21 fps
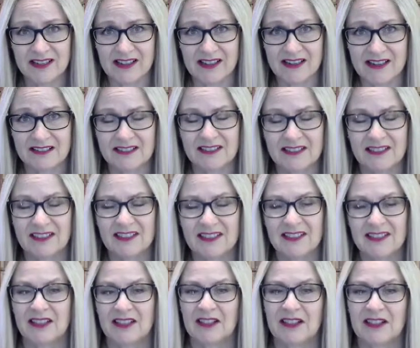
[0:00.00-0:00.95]
Act
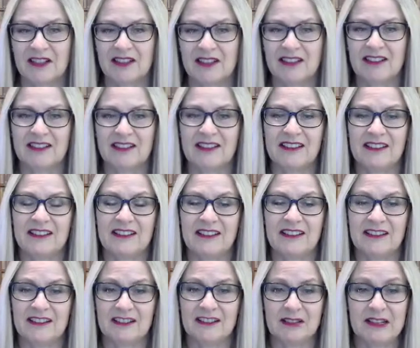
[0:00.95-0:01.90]

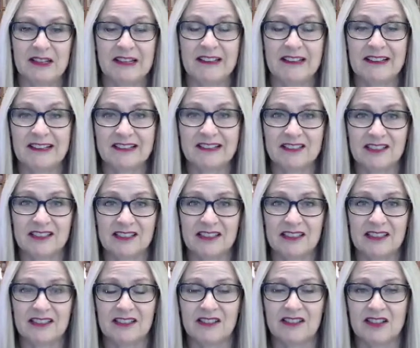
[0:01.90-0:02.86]

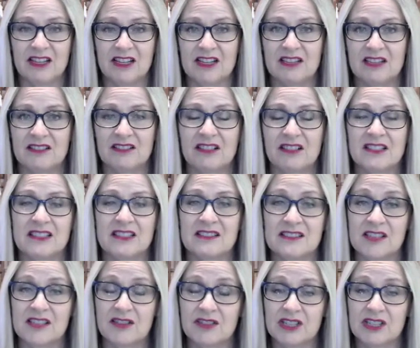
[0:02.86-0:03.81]
enacted in the
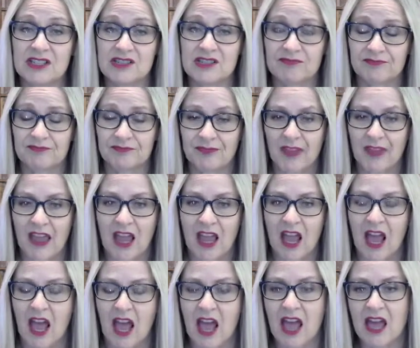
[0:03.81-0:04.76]
1970s,
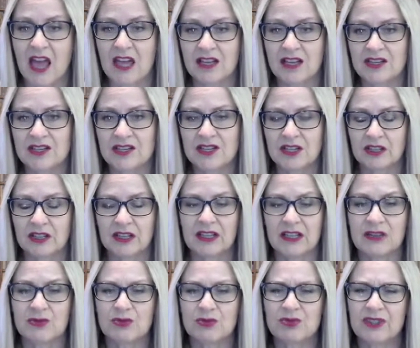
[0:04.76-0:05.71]
and
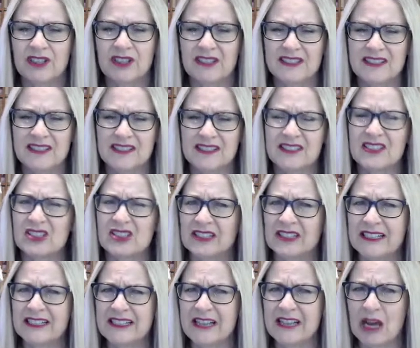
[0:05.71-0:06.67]
it really did
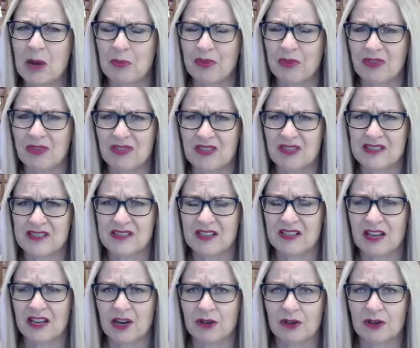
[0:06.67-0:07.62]
clean up
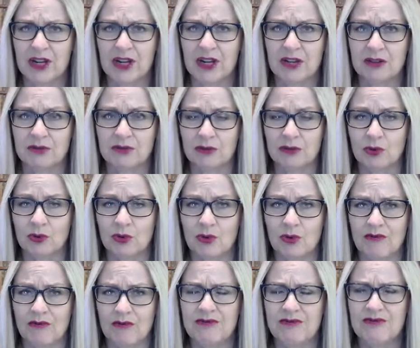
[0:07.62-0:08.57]
this area of
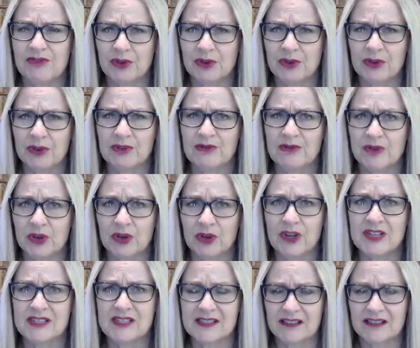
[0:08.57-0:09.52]
law very,
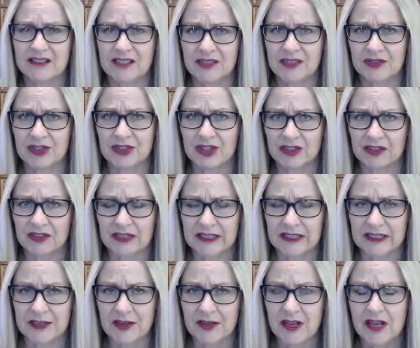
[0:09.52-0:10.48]
very
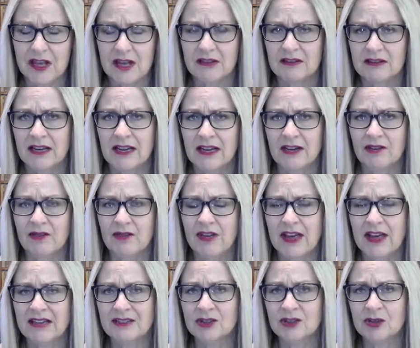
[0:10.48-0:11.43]
significantly. Now,
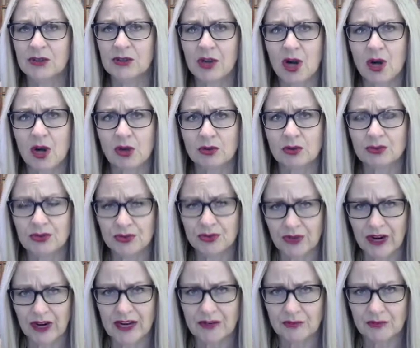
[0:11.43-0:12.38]
that good old
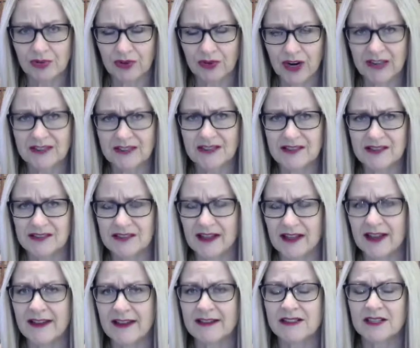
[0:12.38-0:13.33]
Trade
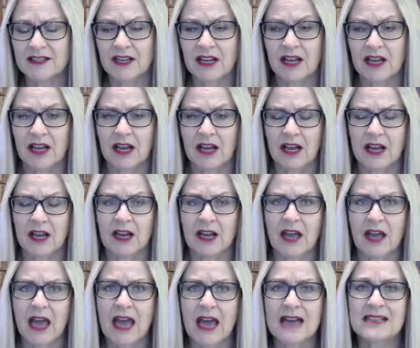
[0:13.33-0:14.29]
Practices Act
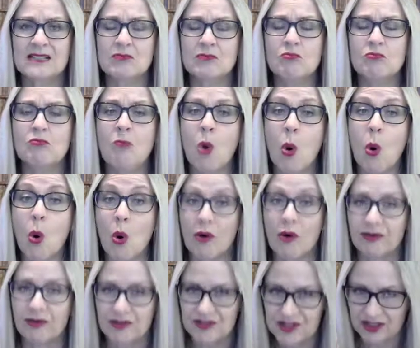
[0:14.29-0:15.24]
has
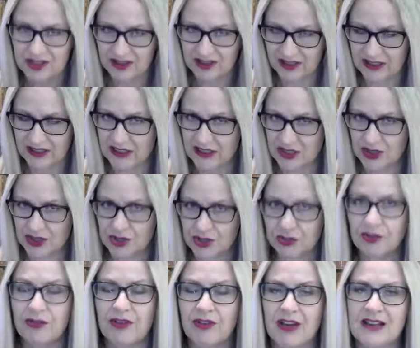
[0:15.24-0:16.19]
morphed in
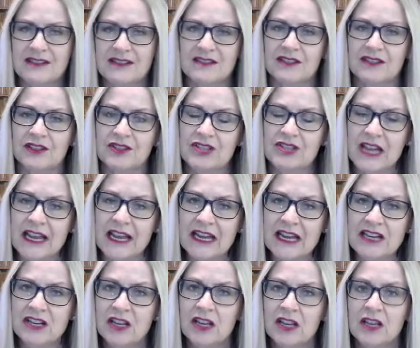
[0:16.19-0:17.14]

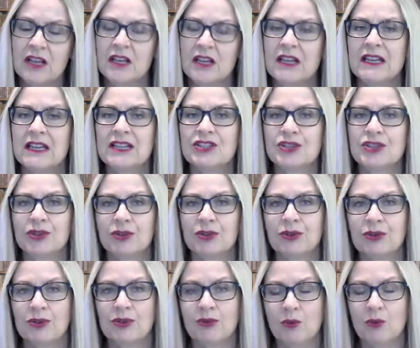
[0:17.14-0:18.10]
2010
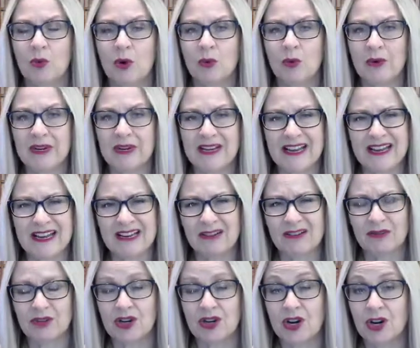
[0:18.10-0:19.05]
into what we
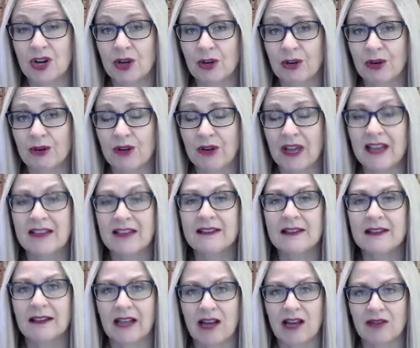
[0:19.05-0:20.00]
now know
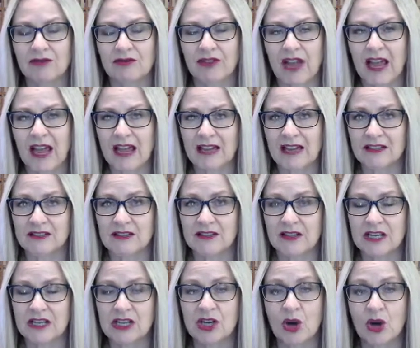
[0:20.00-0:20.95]
and love
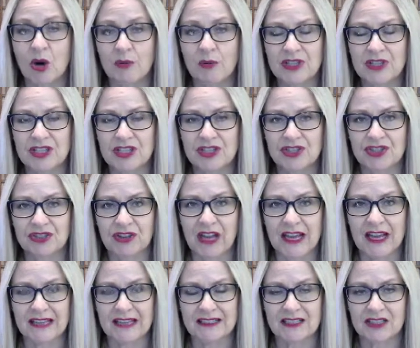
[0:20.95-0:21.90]
as the
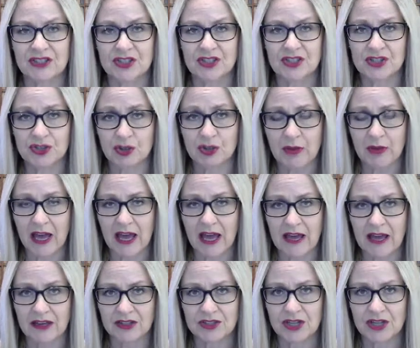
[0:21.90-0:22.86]
Competition and Consumer
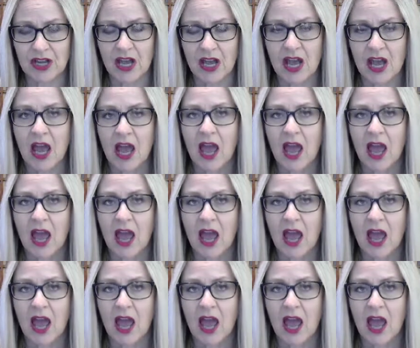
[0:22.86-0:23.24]
Act.